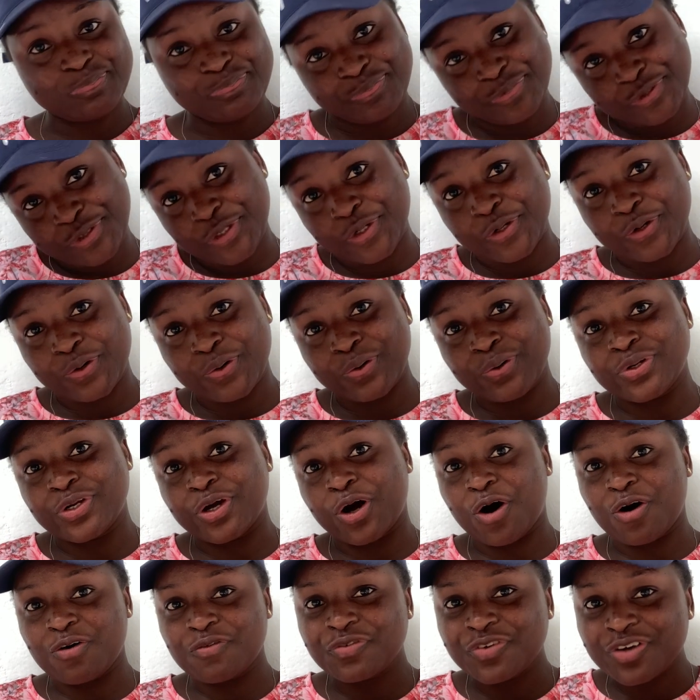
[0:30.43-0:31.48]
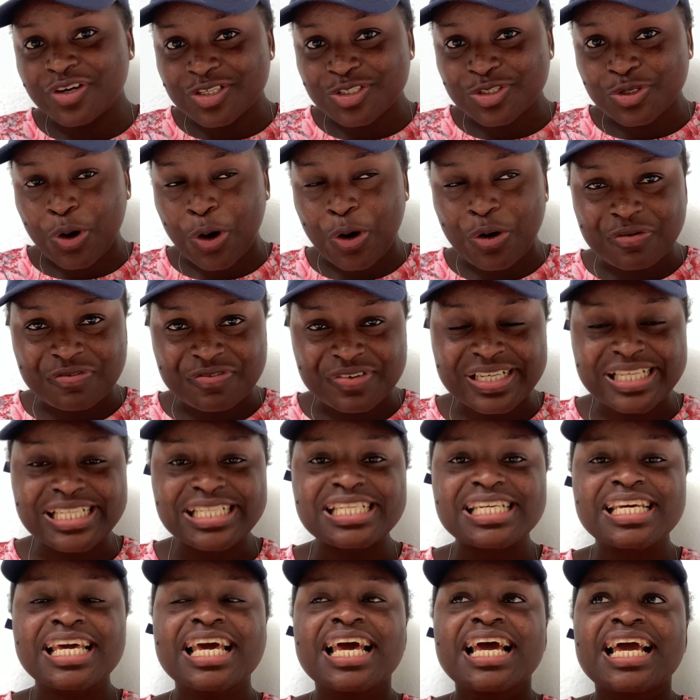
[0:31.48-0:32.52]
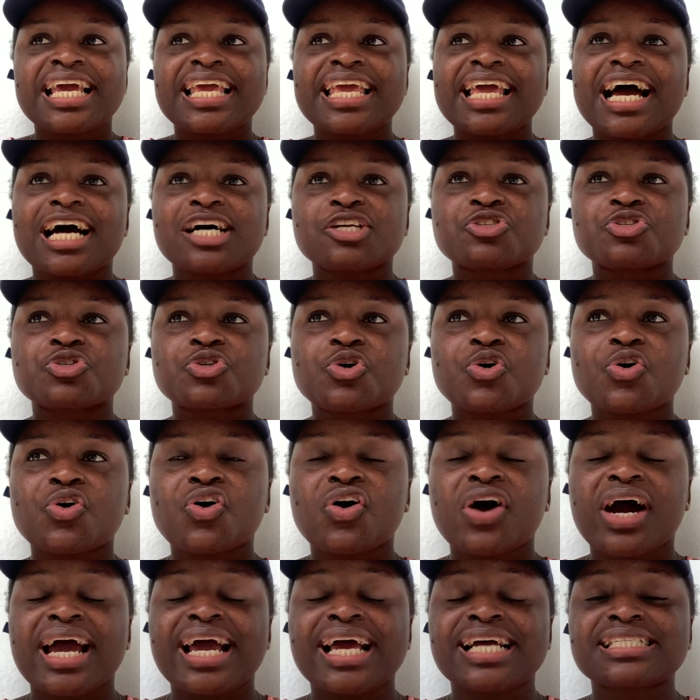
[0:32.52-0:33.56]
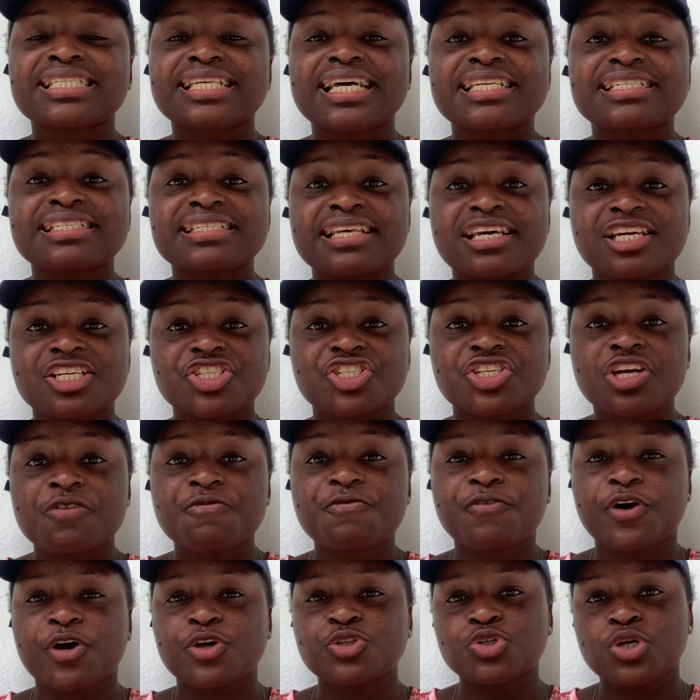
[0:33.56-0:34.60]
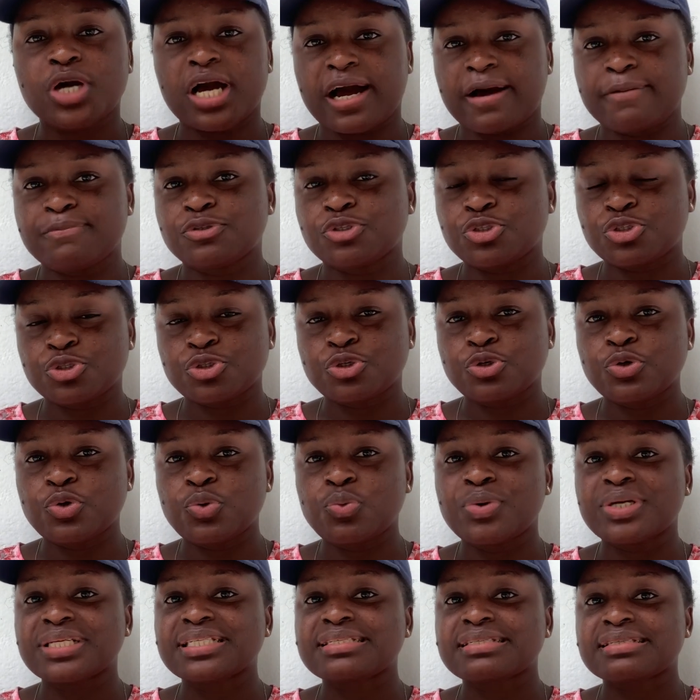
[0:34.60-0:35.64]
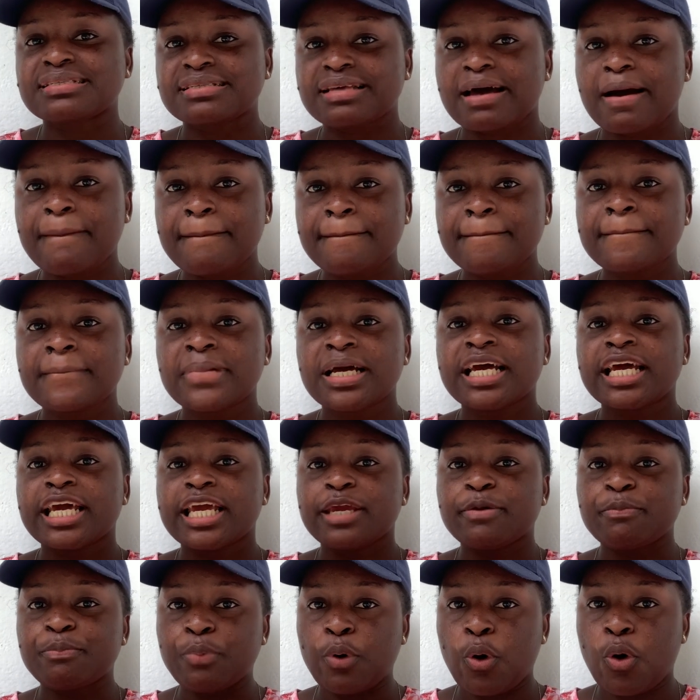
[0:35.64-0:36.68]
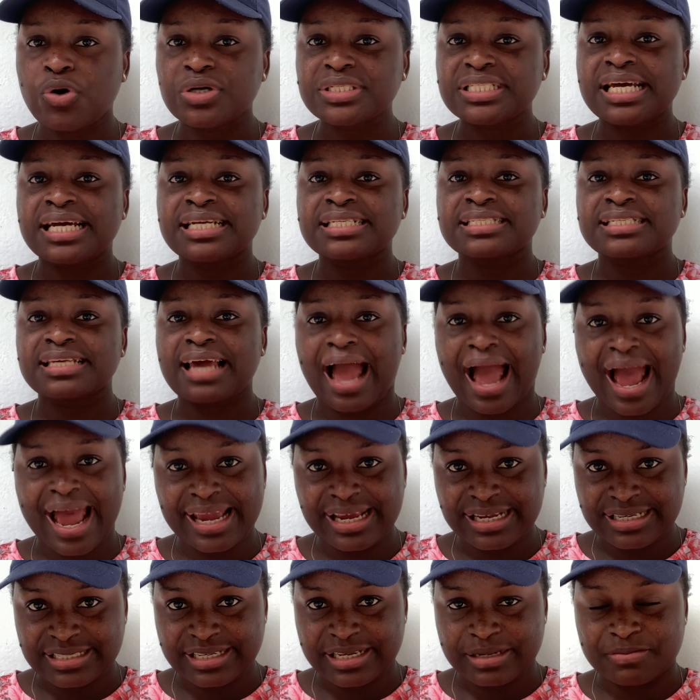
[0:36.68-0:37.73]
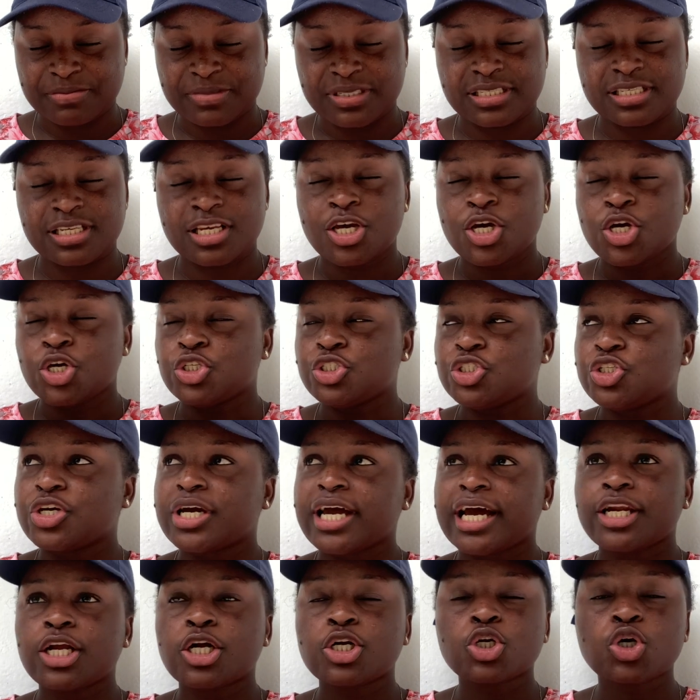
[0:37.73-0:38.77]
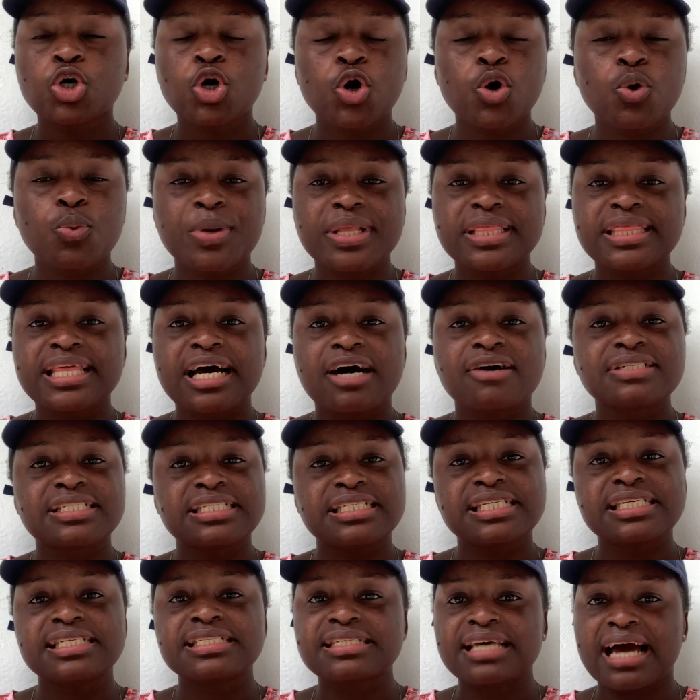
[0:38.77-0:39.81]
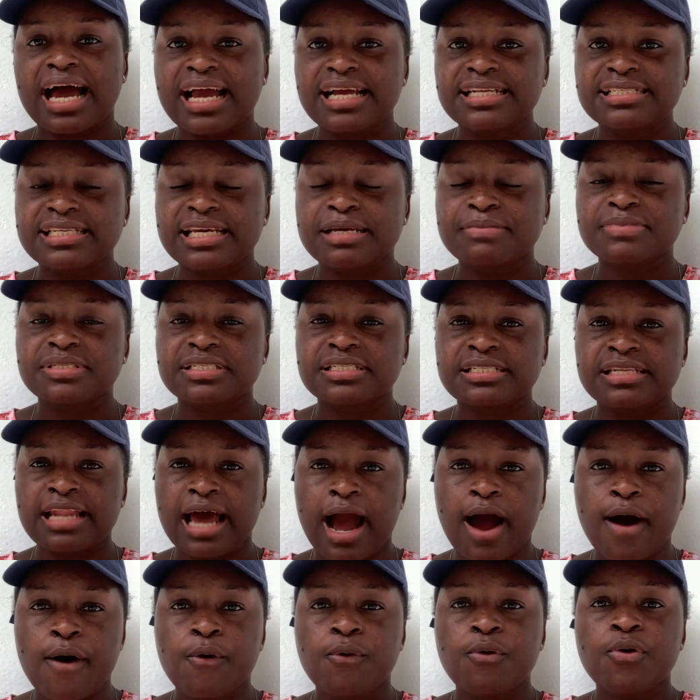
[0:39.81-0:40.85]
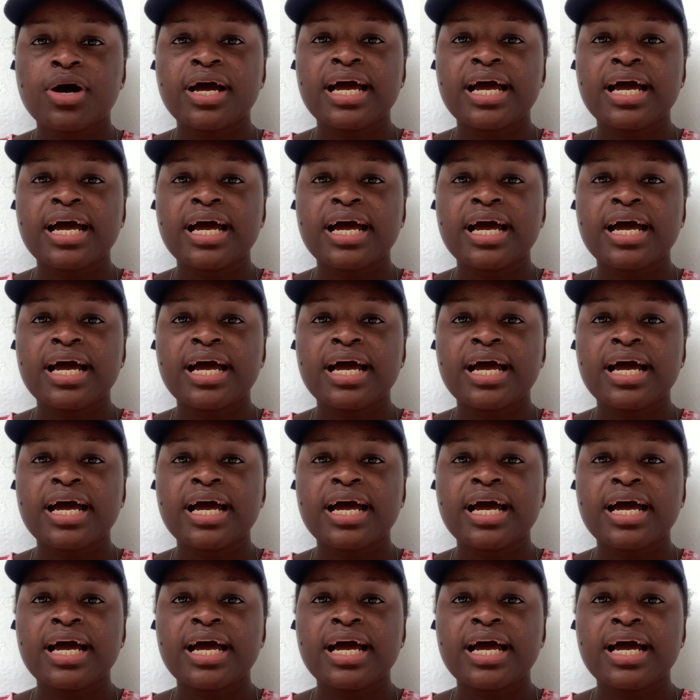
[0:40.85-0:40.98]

you know, the obvious COVID. Yeah, so it's essential for you to come to school with some important items. You cannot go without these items now